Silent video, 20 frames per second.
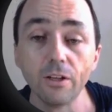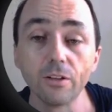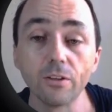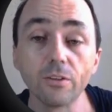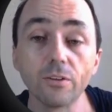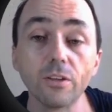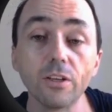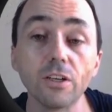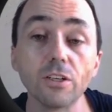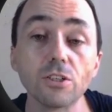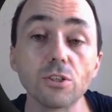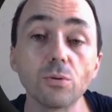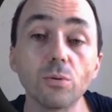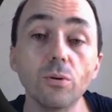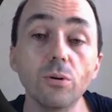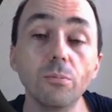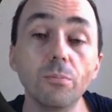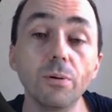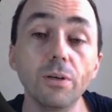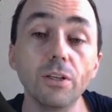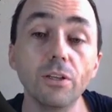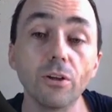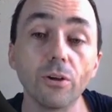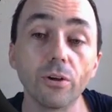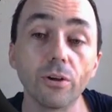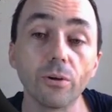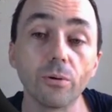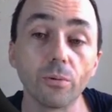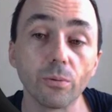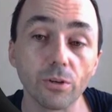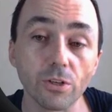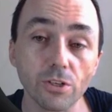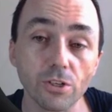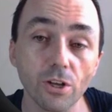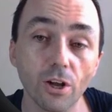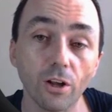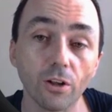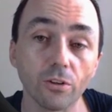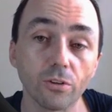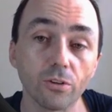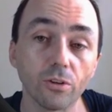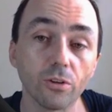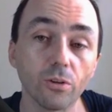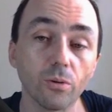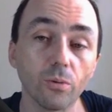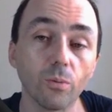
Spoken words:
this will be the result,